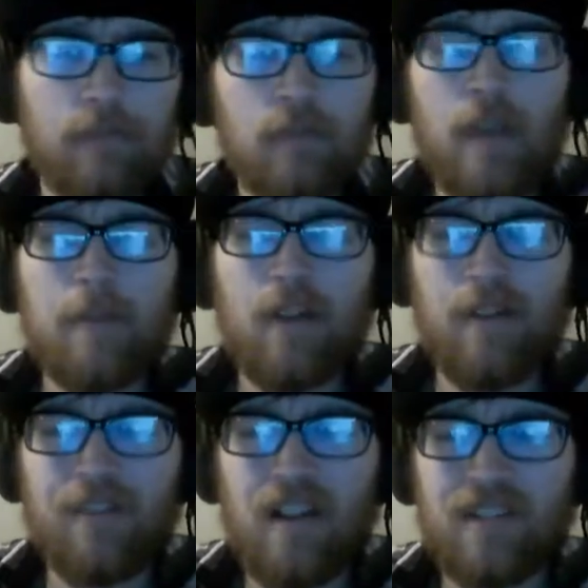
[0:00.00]
Might have been on
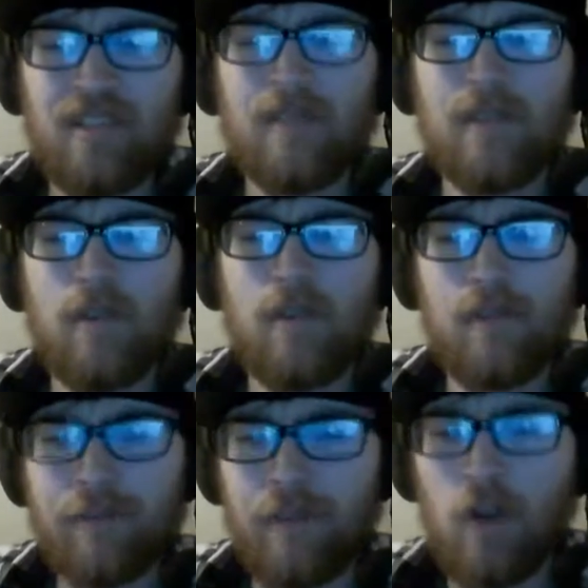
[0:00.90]
Fox News, though, or
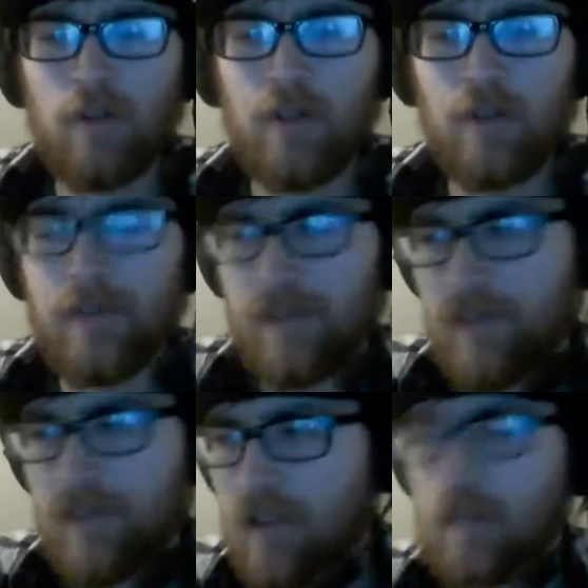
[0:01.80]
faux news,
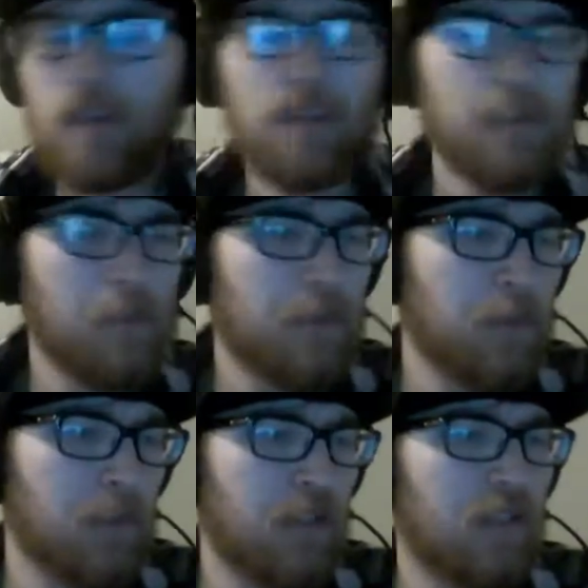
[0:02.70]
as most will
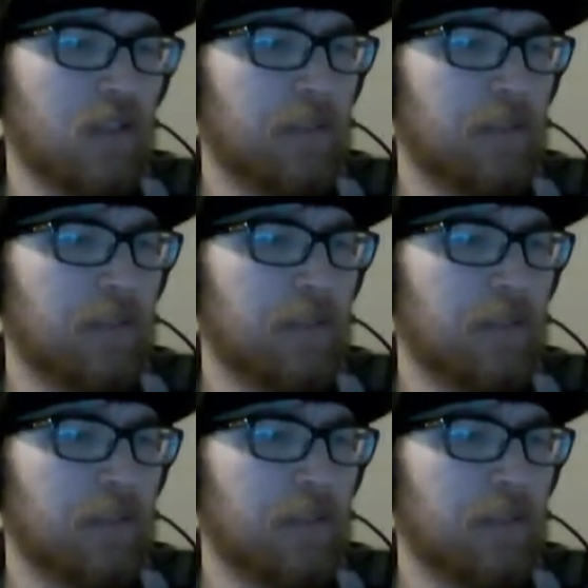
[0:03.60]
call it.